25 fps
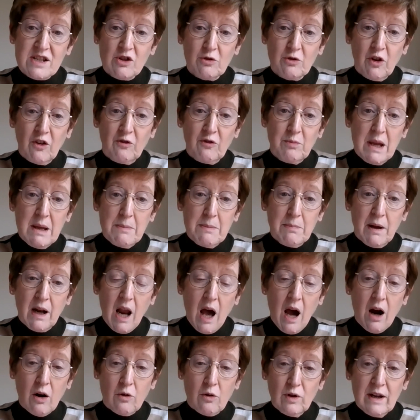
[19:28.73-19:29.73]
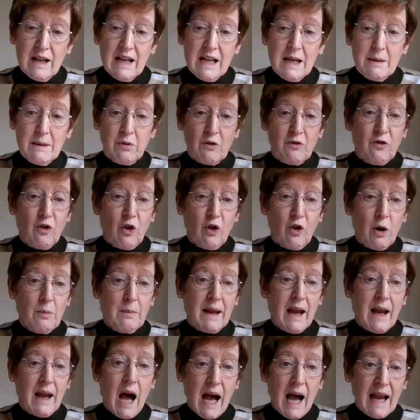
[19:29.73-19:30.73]
So if people are really
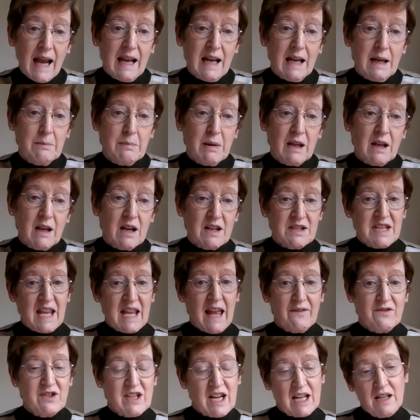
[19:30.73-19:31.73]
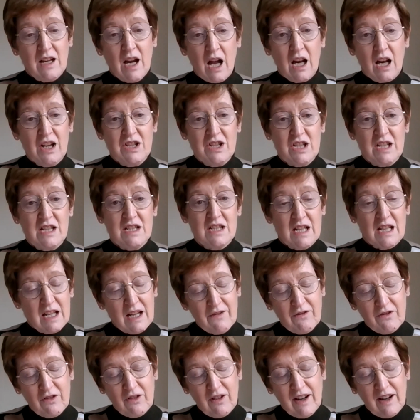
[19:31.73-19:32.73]
performing highly because they have technology
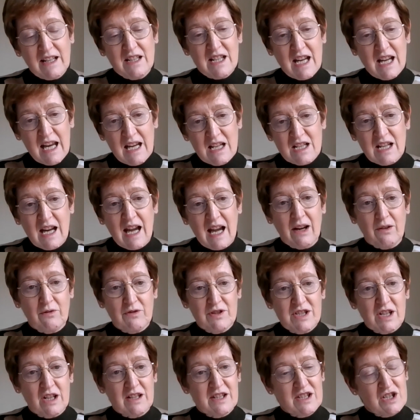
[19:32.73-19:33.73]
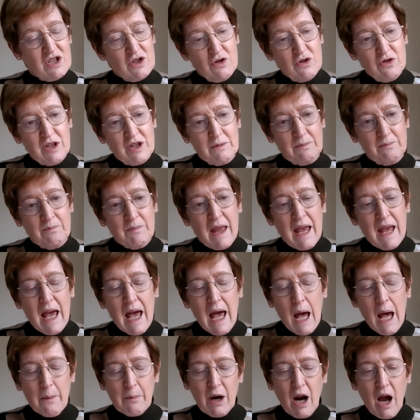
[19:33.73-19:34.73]
delivering data and results to them,
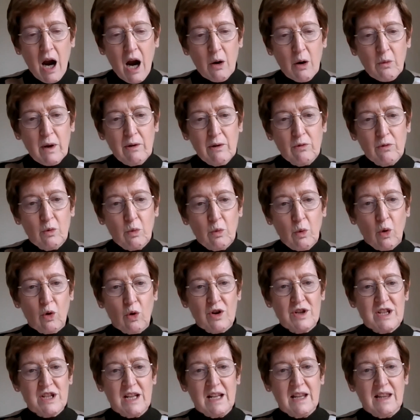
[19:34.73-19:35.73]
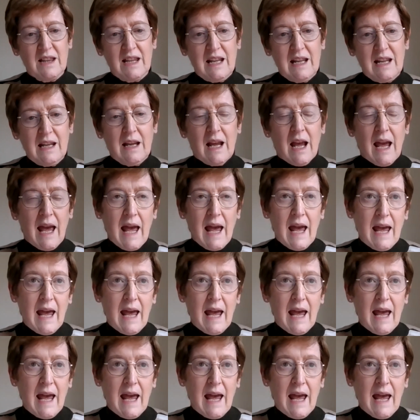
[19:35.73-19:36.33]
but are we rewarding the